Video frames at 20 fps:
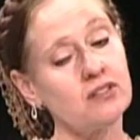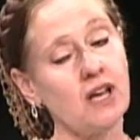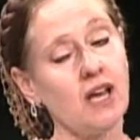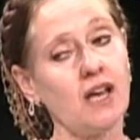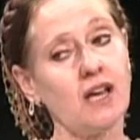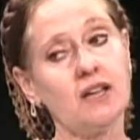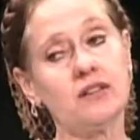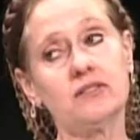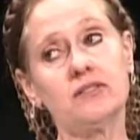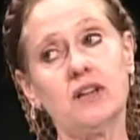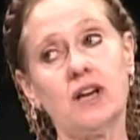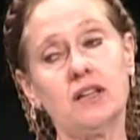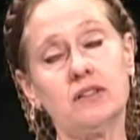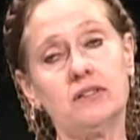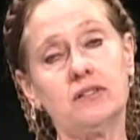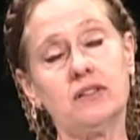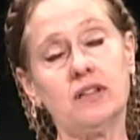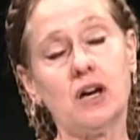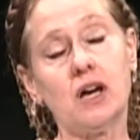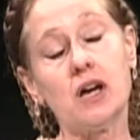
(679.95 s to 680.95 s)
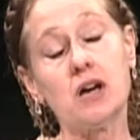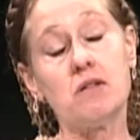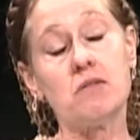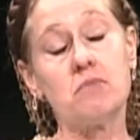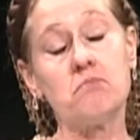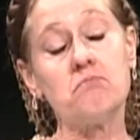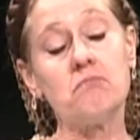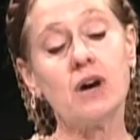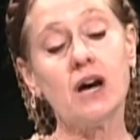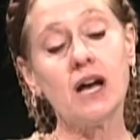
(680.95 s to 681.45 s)
say that
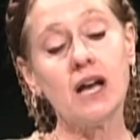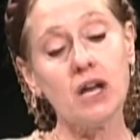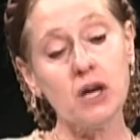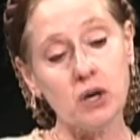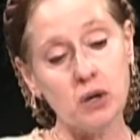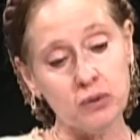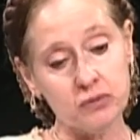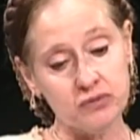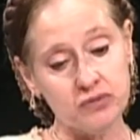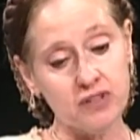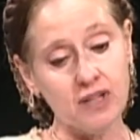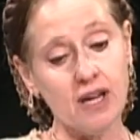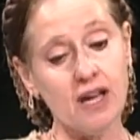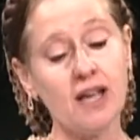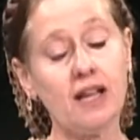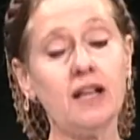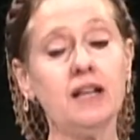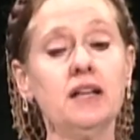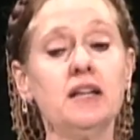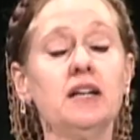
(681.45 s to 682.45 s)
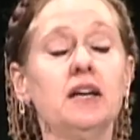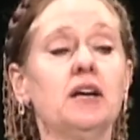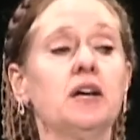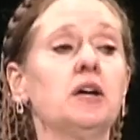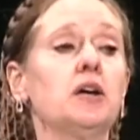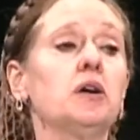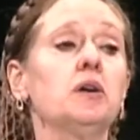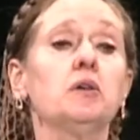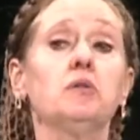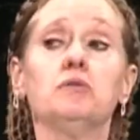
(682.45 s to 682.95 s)
my
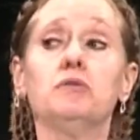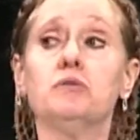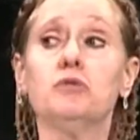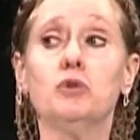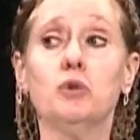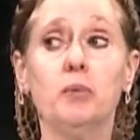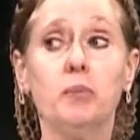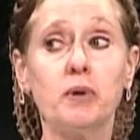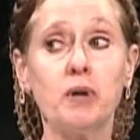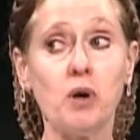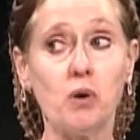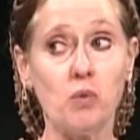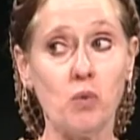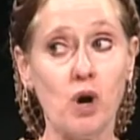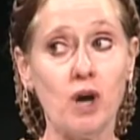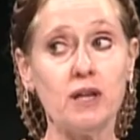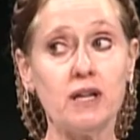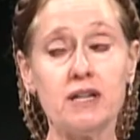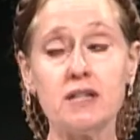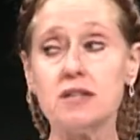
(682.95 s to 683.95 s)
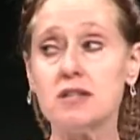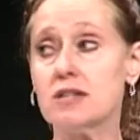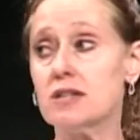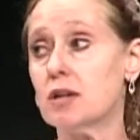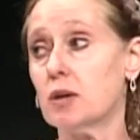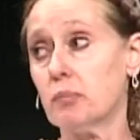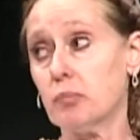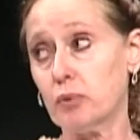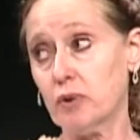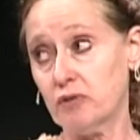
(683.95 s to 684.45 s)
hotel, Governor Wallace
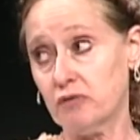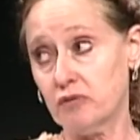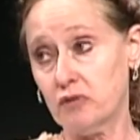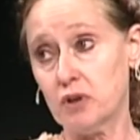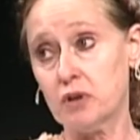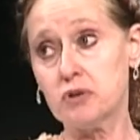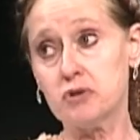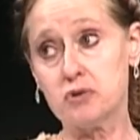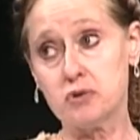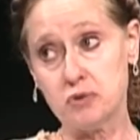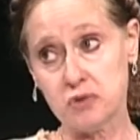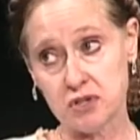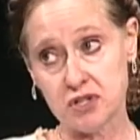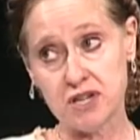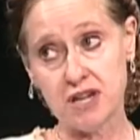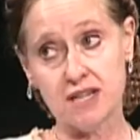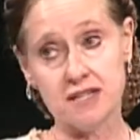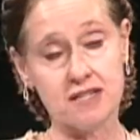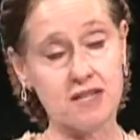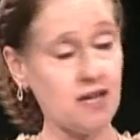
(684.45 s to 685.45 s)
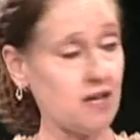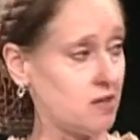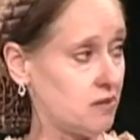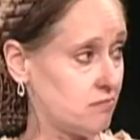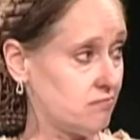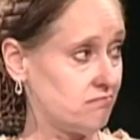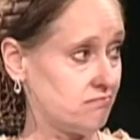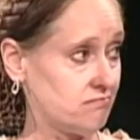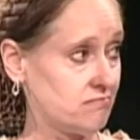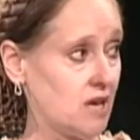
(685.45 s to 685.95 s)
prefers to stay there.
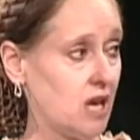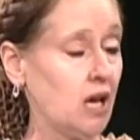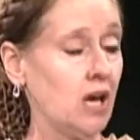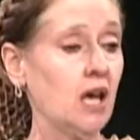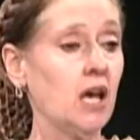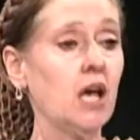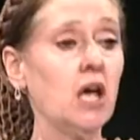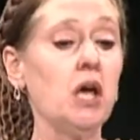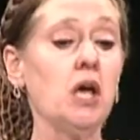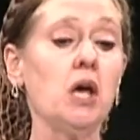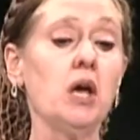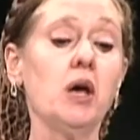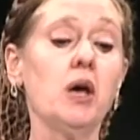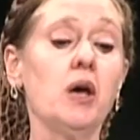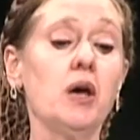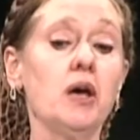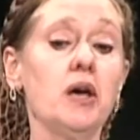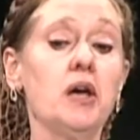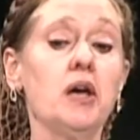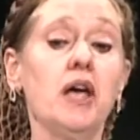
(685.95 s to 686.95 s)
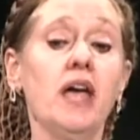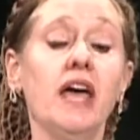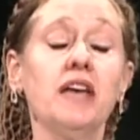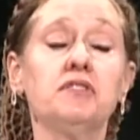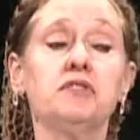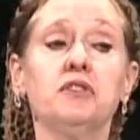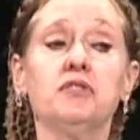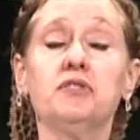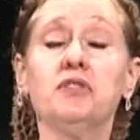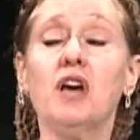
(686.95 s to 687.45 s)

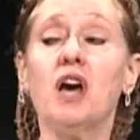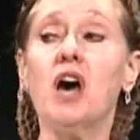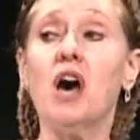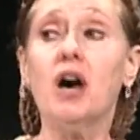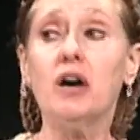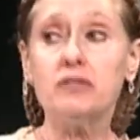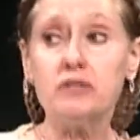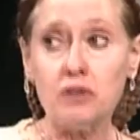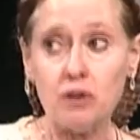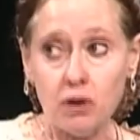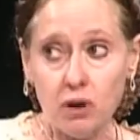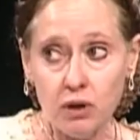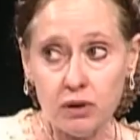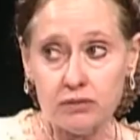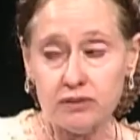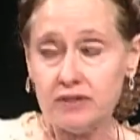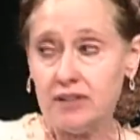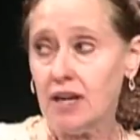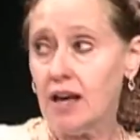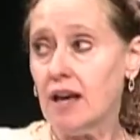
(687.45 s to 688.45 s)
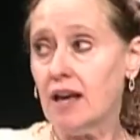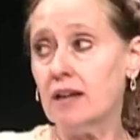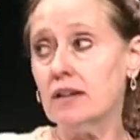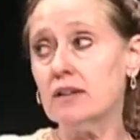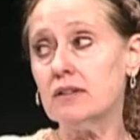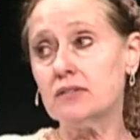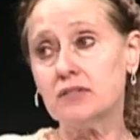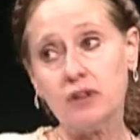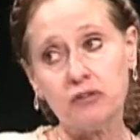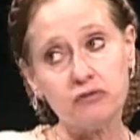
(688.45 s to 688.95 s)
At the other
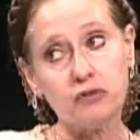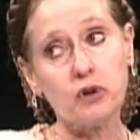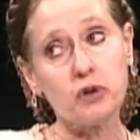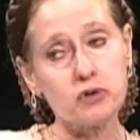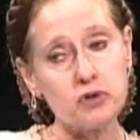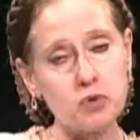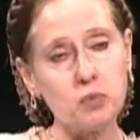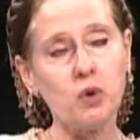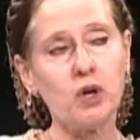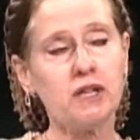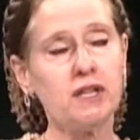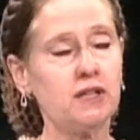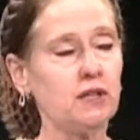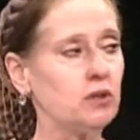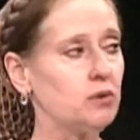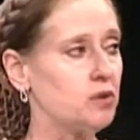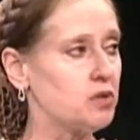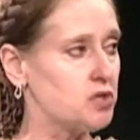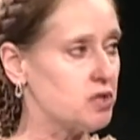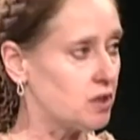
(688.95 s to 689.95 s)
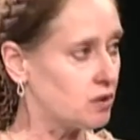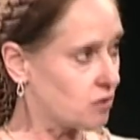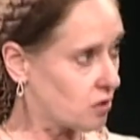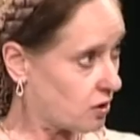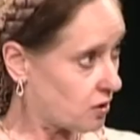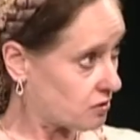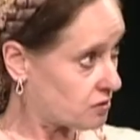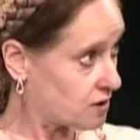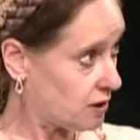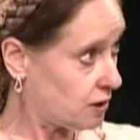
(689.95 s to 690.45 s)
hotel, the first one in Lewiston,
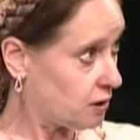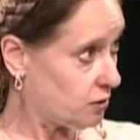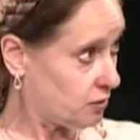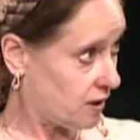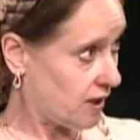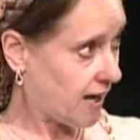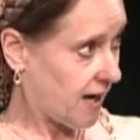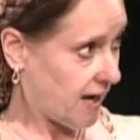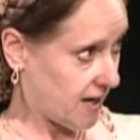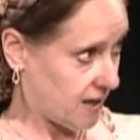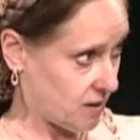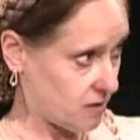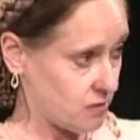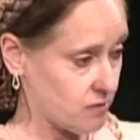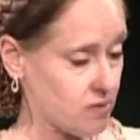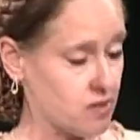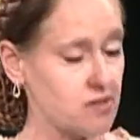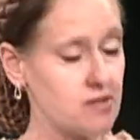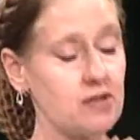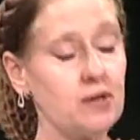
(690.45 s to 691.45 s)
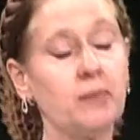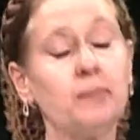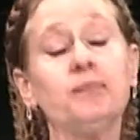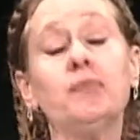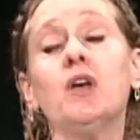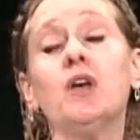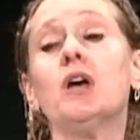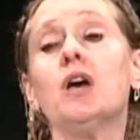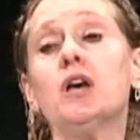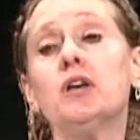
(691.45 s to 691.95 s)
called the Luna House,
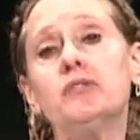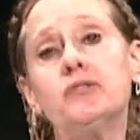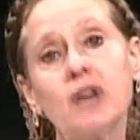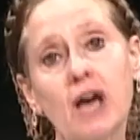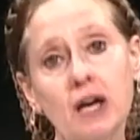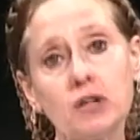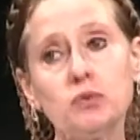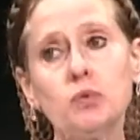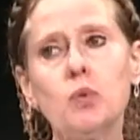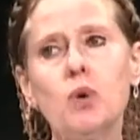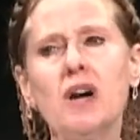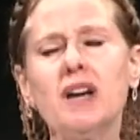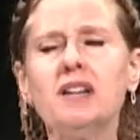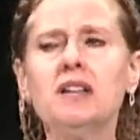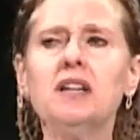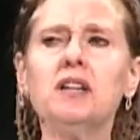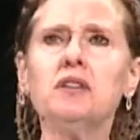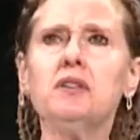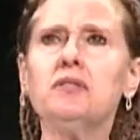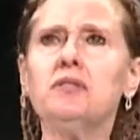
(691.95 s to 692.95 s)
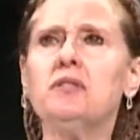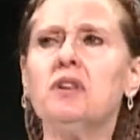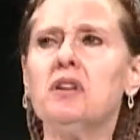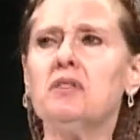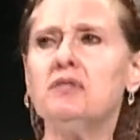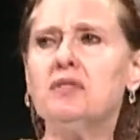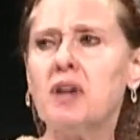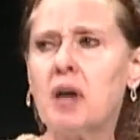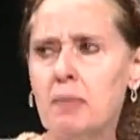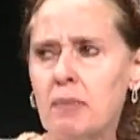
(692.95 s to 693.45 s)
that one, the
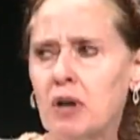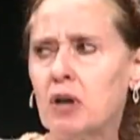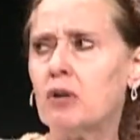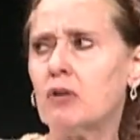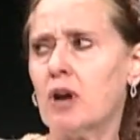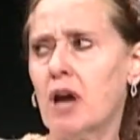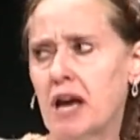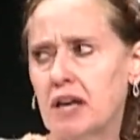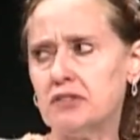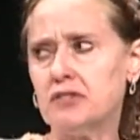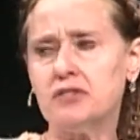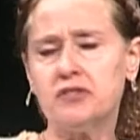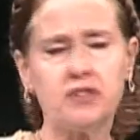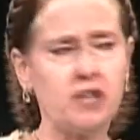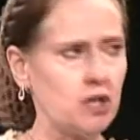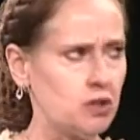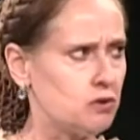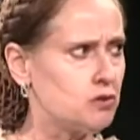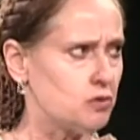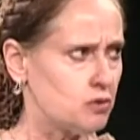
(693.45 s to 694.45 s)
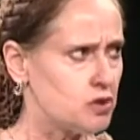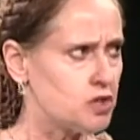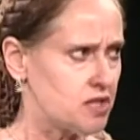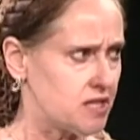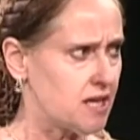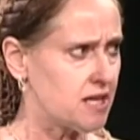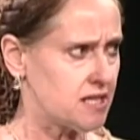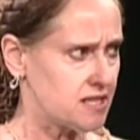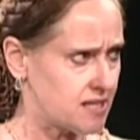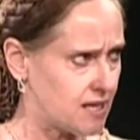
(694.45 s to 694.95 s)
Democrats tend to
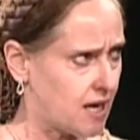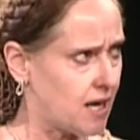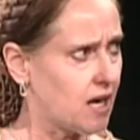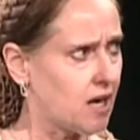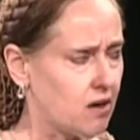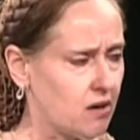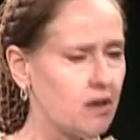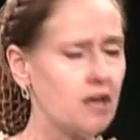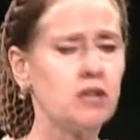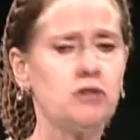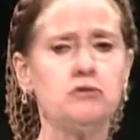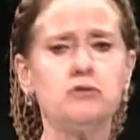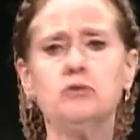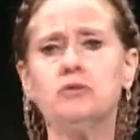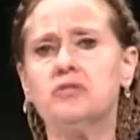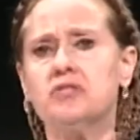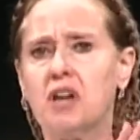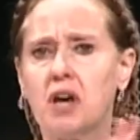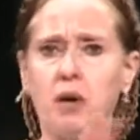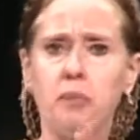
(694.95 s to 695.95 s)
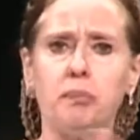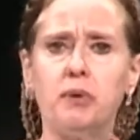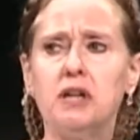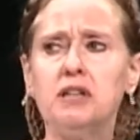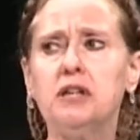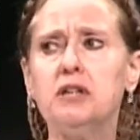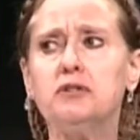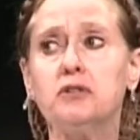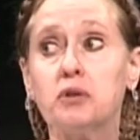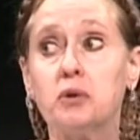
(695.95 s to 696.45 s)
stay there and do their
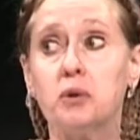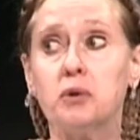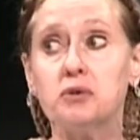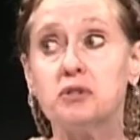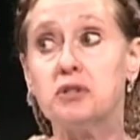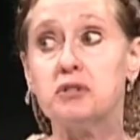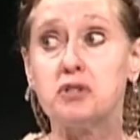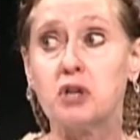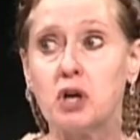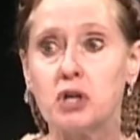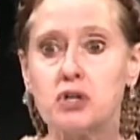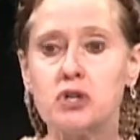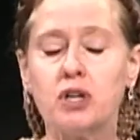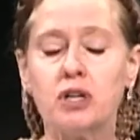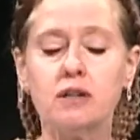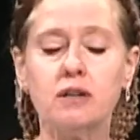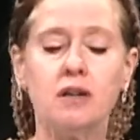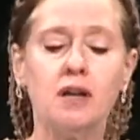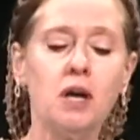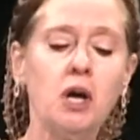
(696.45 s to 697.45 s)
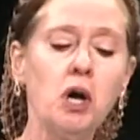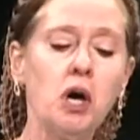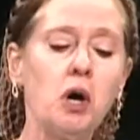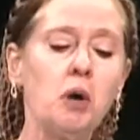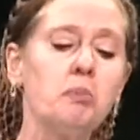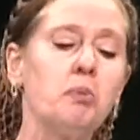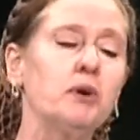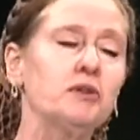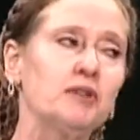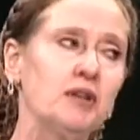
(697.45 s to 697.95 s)
political discussion.
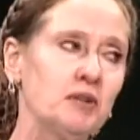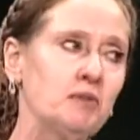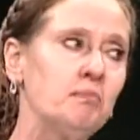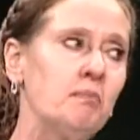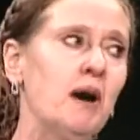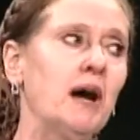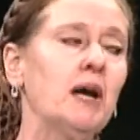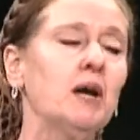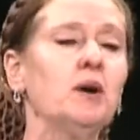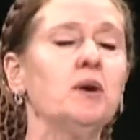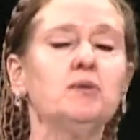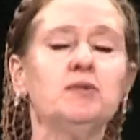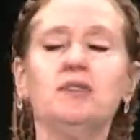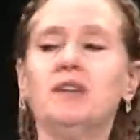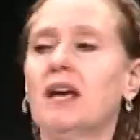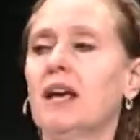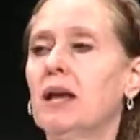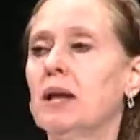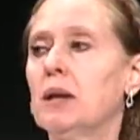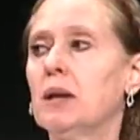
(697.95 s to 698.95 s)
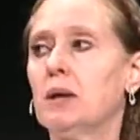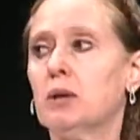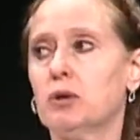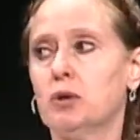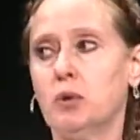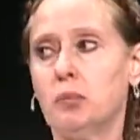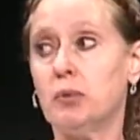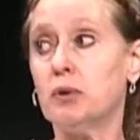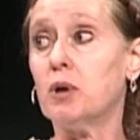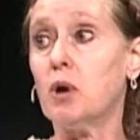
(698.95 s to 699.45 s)
But at my hotel,
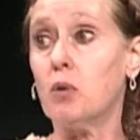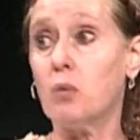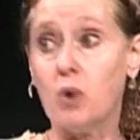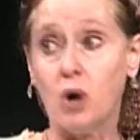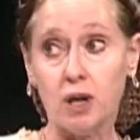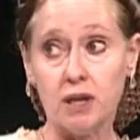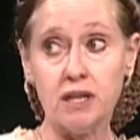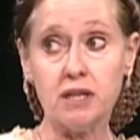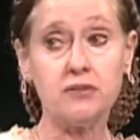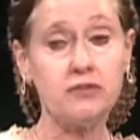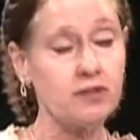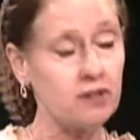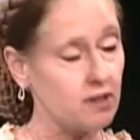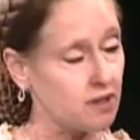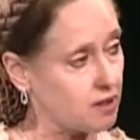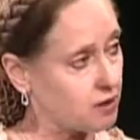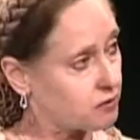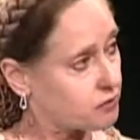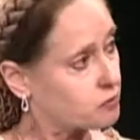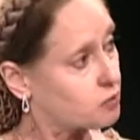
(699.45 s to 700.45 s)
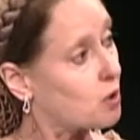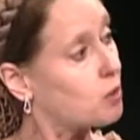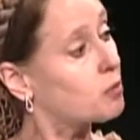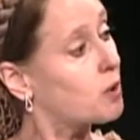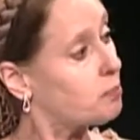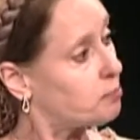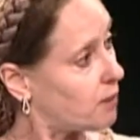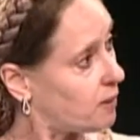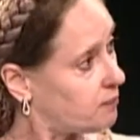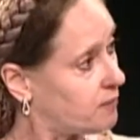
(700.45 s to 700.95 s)
Governor Wallace, he is a
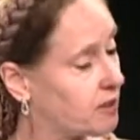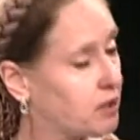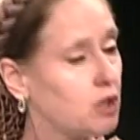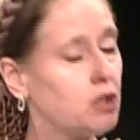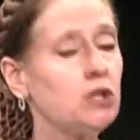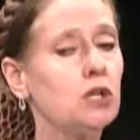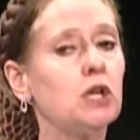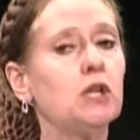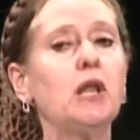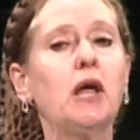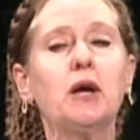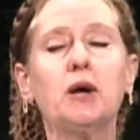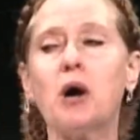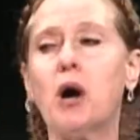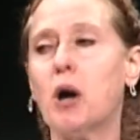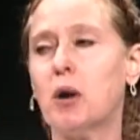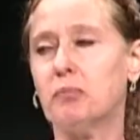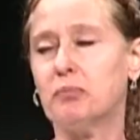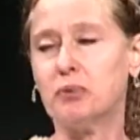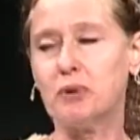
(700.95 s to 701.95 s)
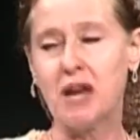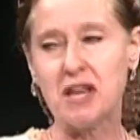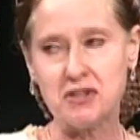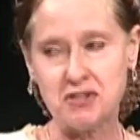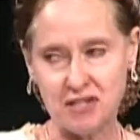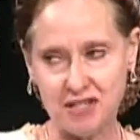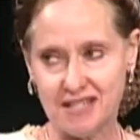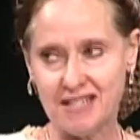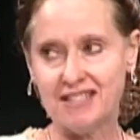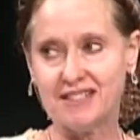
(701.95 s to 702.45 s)
Republican, like our
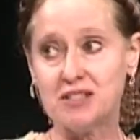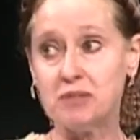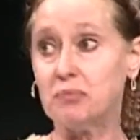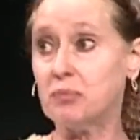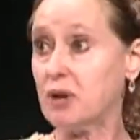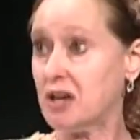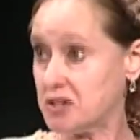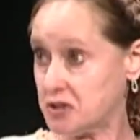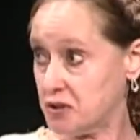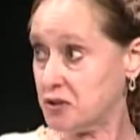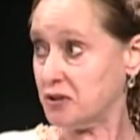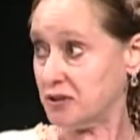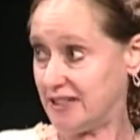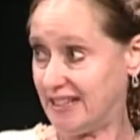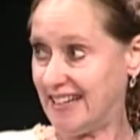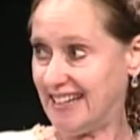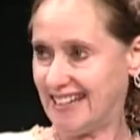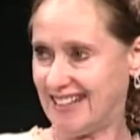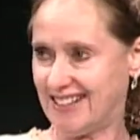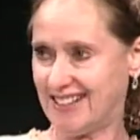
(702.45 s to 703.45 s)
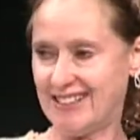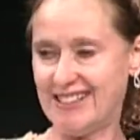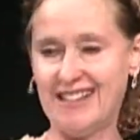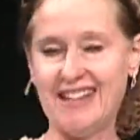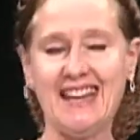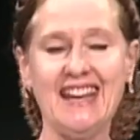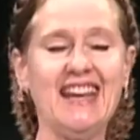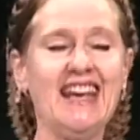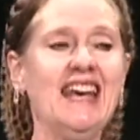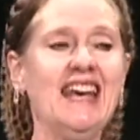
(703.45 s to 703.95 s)
president, President Lincoln,